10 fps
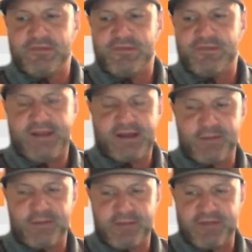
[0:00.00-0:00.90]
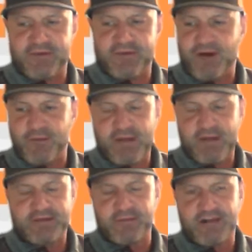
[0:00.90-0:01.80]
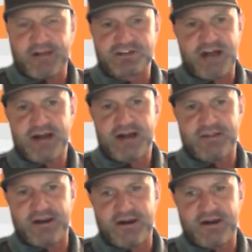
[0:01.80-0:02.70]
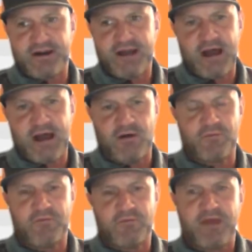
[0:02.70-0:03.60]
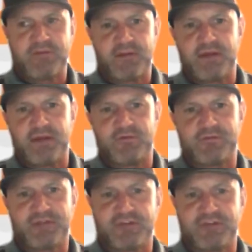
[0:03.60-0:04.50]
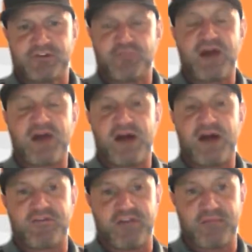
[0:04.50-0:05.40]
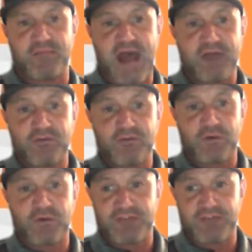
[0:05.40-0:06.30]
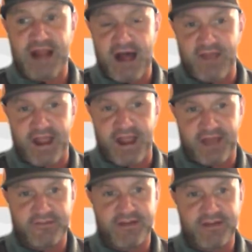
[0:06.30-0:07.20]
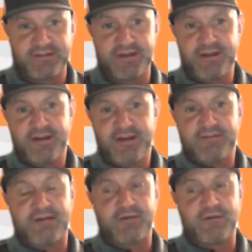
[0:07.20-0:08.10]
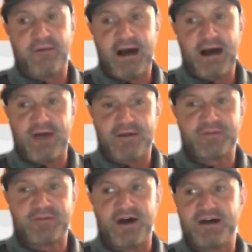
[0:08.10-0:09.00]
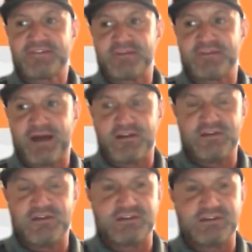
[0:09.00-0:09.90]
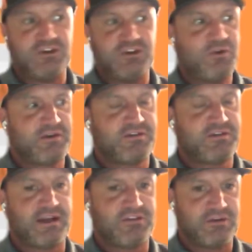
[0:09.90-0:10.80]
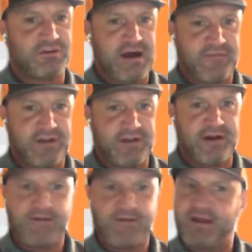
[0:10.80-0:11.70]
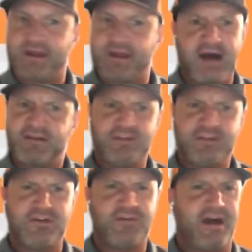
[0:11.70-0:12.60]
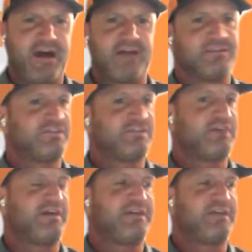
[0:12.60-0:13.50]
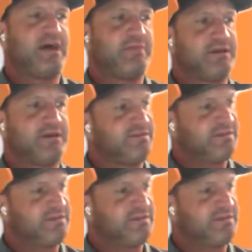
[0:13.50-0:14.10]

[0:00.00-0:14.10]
they come to me and they'll call me back and tell me how shocked they are, how everybody was so proud of them afterwards, how they handled it. They're like, wow, that was awesome how you just knew what to do out there. How did you know that? And stuff like that, because,